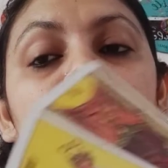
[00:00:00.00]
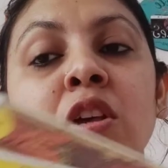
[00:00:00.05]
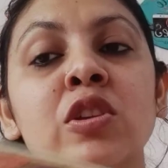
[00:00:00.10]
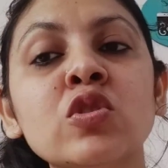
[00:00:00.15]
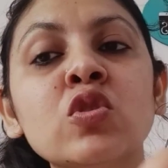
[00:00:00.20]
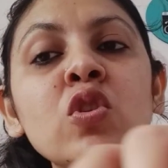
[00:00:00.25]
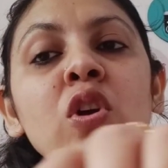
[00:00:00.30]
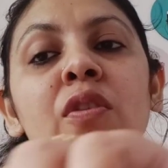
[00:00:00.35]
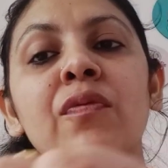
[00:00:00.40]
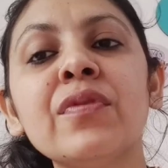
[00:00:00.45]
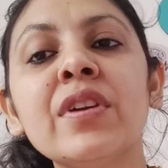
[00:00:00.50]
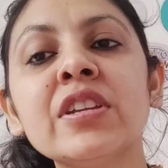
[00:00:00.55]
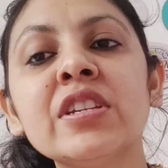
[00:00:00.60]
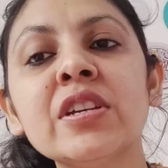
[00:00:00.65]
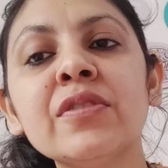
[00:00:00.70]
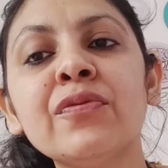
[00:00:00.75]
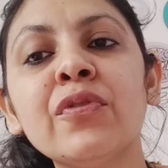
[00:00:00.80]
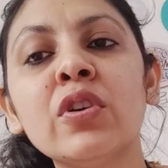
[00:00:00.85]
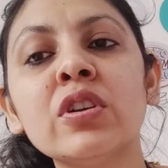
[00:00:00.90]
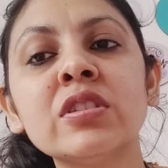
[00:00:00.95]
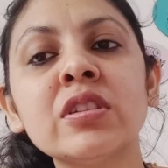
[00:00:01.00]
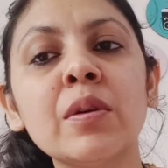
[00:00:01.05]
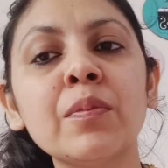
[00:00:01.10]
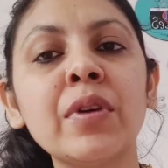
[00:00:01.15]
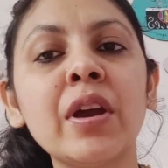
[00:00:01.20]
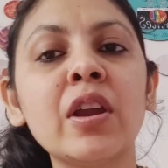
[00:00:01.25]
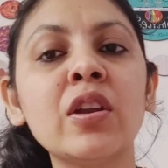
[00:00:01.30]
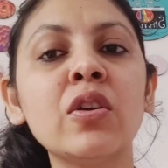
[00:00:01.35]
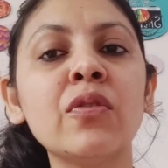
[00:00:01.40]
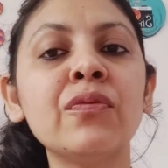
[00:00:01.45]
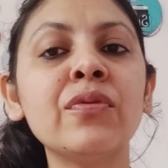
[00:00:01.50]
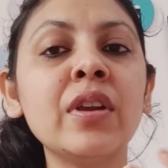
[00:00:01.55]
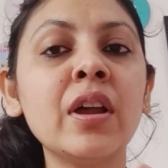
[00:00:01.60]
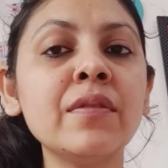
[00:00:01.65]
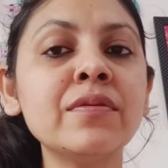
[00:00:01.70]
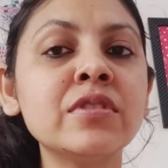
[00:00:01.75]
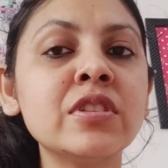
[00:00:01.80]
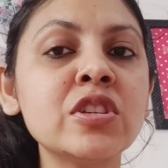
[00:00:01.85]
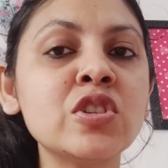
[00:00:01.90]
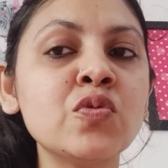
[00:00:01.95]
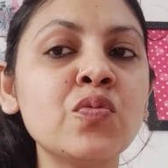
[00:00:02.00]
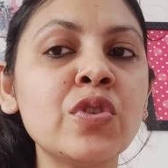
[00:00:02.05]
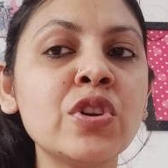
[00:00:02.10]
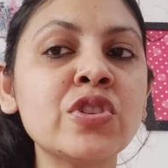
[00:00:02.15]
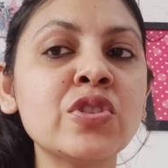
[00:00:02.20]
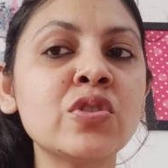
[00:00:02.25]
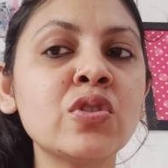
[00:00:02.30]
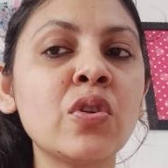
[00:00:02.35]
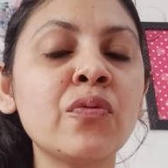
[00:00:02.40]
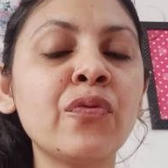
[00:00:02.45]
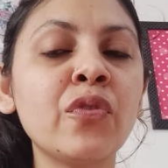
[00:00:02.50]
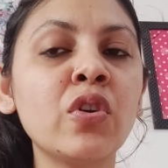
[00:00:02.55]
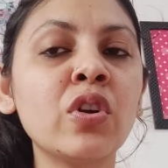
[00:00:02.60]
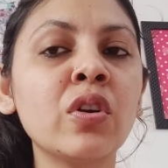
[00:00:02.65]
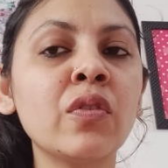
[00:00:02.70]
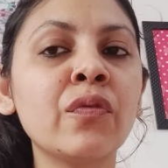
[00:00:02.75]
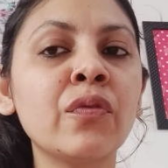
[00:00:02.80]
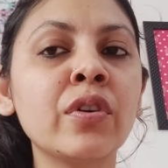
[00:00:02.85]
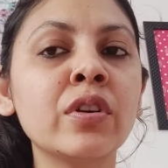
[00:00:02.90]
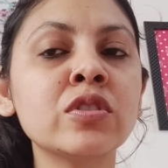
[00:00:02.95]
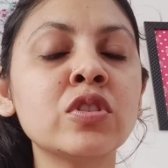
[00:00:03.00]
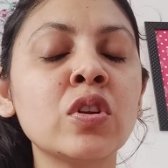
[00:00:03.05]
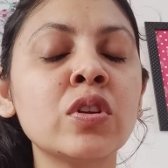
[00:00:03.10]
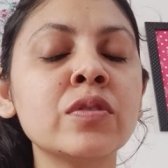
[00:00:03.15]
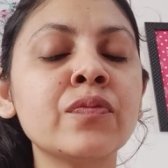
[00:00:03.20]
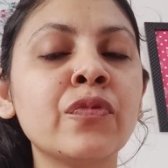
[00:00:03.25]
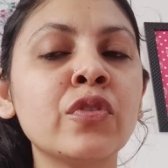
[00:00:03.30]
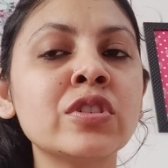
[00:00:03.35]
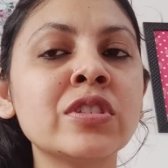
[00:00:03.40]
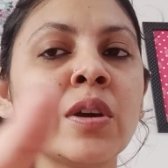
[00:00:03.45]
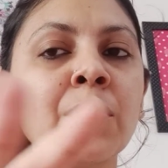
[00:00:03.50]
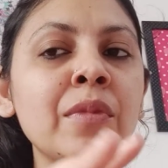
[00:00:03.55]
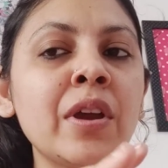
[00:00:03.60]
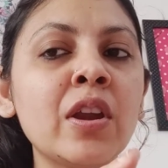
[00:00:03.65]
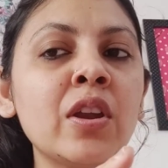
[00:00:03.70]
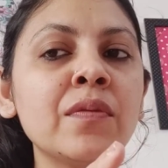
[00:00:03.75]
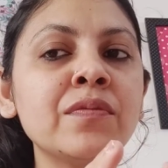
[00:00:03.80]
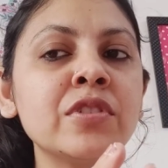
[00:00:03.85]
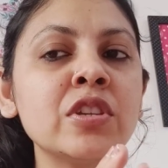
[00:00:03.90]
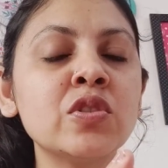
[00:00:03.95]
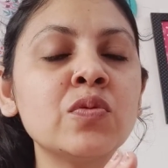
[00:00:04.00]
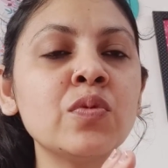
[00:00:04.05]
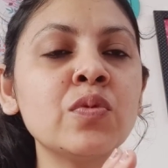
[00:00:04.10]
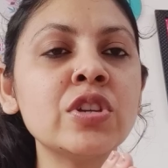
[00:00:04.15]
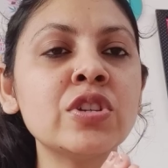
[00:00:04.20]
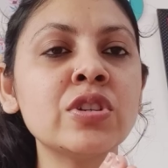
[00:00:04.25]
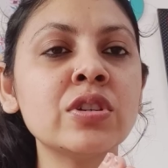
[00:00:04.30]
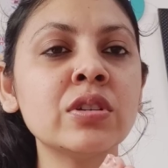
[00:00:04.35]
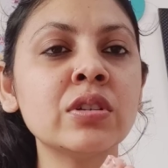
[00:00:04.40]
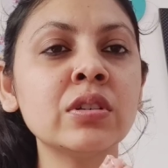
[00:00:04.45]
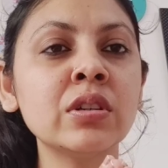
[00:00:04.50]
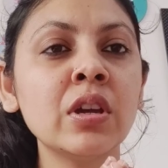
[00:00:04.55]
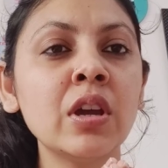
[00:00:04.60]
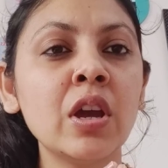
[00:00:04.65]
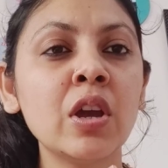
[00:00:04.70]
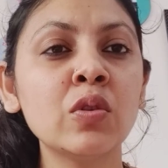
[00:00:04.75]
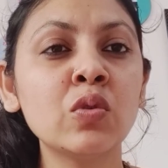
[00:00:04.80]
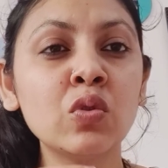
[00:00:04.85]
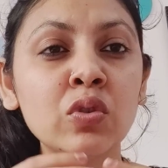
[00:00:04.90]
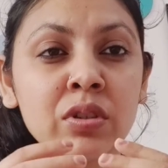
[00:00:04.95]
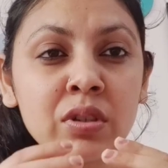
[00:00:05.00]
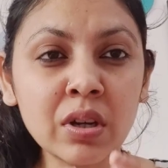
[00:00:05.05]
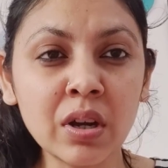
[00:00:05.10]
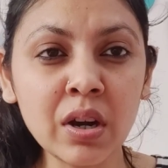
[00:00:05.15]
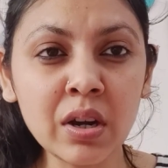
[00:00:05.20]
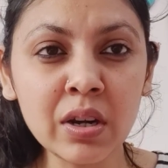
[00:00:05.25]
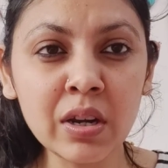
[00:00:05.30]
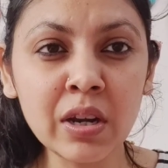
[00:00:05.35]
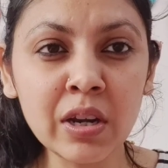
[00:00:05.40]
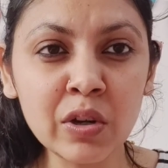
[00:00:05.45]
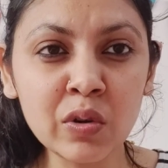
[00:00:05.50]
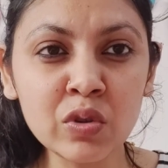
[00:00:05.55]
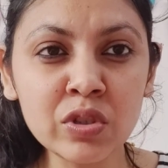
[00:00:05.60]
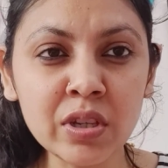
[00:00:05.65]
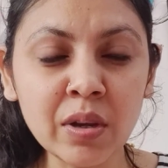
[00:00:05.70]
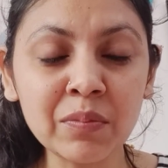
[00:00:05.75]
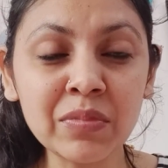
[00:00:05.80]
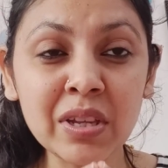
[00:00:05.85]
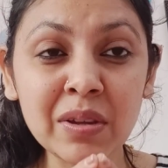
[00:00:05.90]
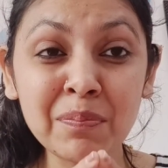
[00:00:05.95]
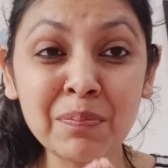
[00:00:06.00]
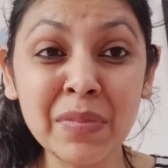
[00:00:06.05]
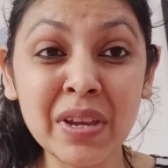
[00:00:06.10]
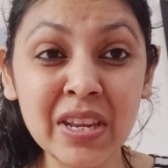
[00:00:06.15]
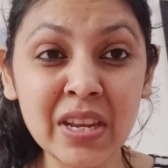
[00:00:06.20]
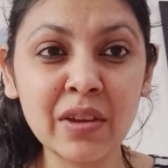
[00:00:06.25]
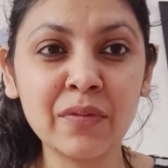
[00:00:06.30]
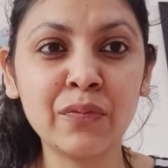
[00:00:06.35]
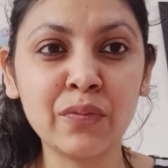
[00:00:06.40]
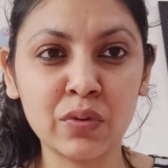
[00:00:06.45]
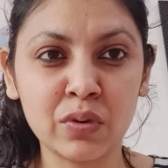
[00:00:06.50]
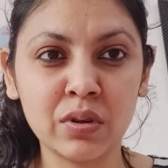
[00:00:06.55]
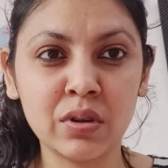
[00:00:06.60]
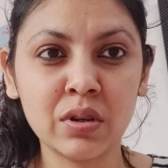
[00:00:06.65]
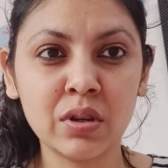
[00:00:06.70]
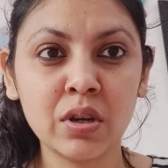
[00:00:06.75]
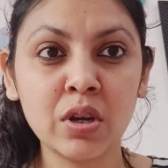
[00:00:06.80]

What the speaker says: So you are waiting for some kind of love situation or for some kind of situation to turn into something meaningful,